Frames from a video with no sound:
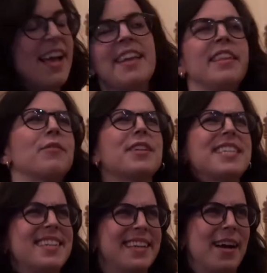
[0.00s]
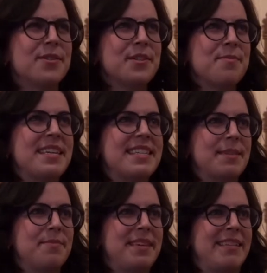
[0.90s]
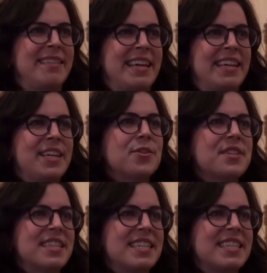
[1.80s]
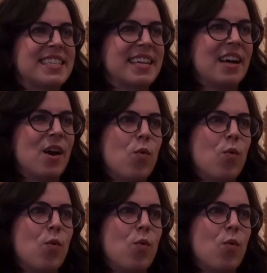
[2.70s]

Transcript: and that really stuck out to me as something like here's this